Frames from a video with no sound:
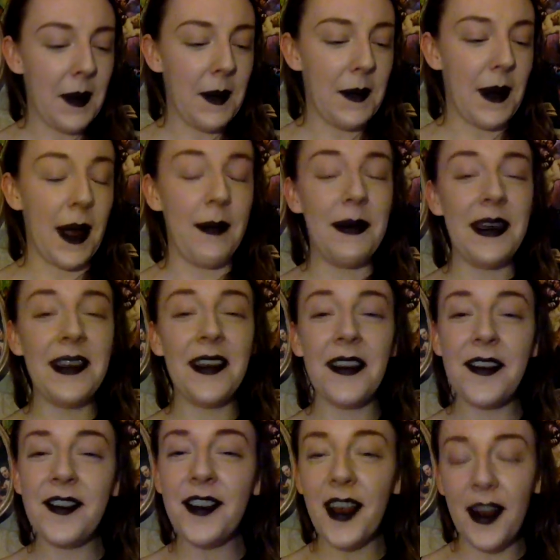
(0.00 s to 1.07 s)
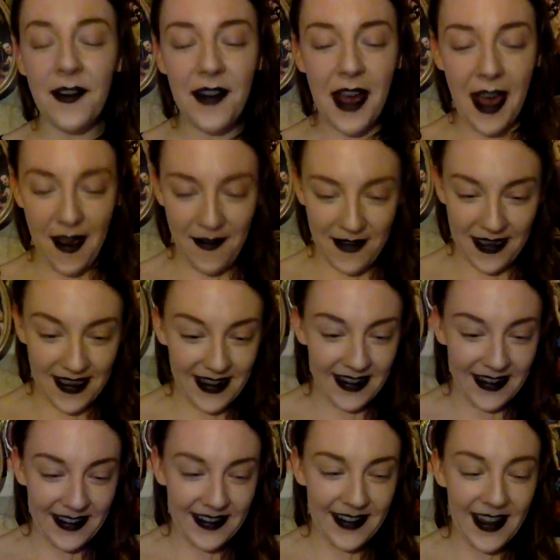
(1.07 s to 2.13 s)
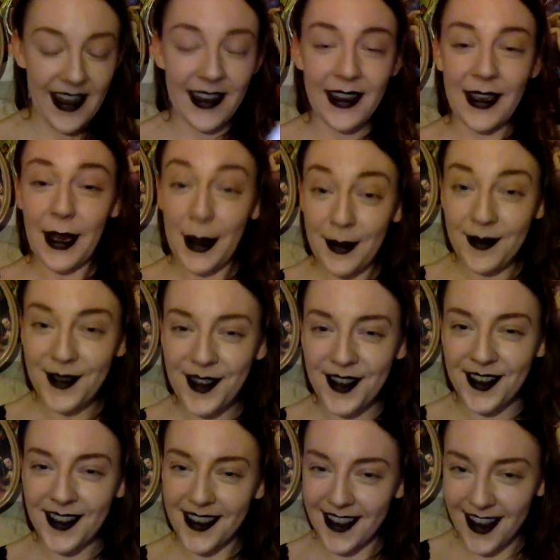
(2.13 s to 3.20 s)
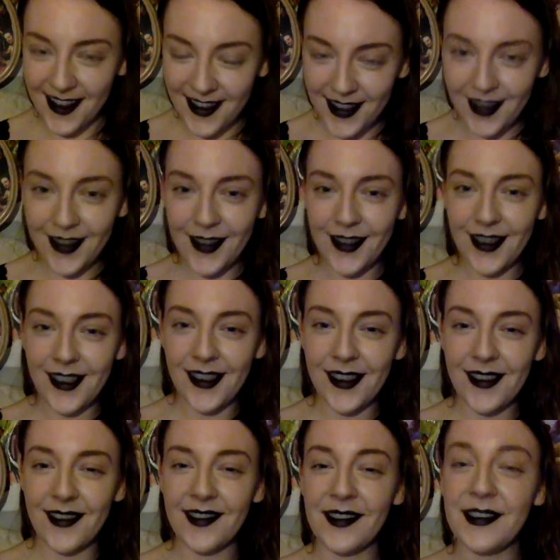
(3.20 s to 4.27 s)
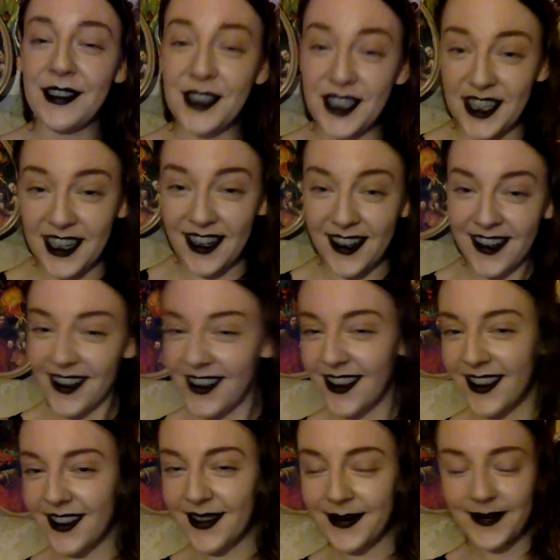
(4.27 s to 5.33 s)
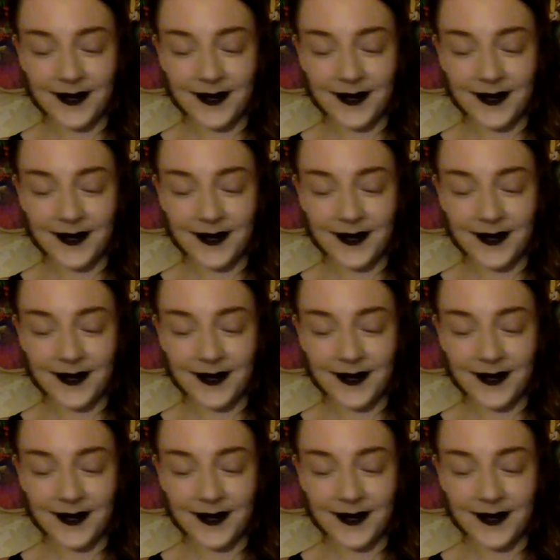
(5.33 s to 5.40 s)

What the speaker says: buy me another shot of Evan and come to your senses. Cheers.